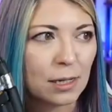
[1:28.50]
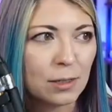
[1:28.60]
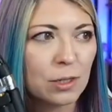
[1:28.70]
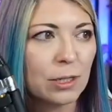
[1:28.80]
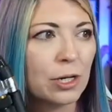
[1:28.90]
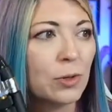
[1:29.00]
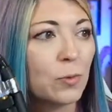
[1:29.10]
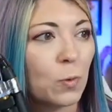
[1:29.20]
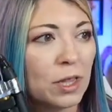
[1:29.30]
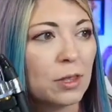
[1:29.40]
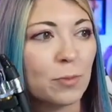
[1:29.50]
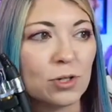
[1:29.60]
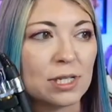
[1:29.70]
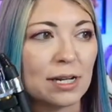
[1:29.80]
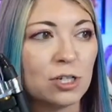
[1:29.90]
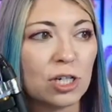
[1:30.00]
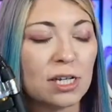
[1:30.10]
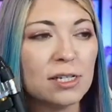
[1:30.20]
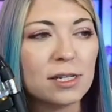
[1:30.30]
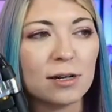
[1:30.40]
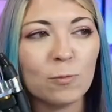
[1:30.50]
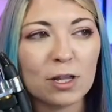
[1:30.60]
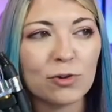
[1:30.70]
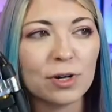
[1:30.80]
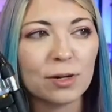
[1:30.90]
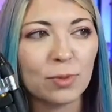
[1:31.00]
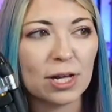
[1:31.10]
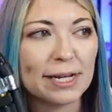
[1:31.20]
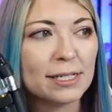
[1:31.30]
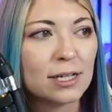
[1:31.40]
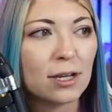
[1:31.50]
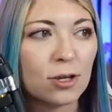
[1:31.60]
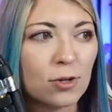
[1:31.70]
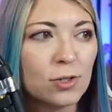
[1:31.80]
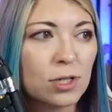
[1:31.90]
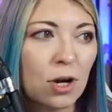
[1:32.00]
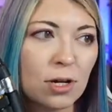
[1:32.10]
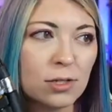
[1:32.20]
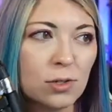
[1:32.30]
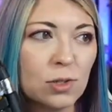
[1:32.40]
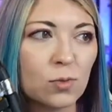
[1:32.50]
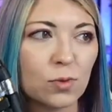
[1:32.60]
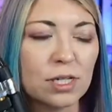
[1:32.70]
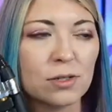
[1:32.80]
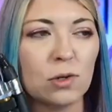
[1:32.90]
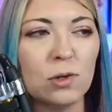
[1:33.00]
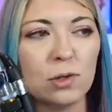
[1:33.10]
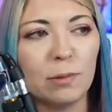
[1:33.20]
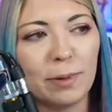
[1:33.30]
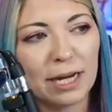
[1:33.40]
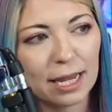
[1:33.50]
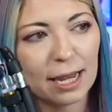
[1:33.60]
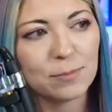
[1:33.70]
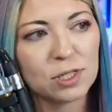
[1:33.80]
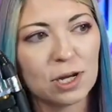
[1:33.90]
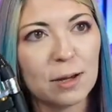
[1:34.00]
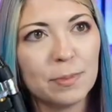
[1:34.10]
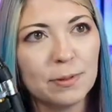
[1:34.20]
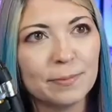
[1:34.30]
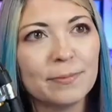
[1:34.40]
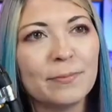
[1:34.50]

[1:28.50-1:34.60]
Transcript: It's unclear what the percentage is and whether it applies to used consoles resold by GameStop.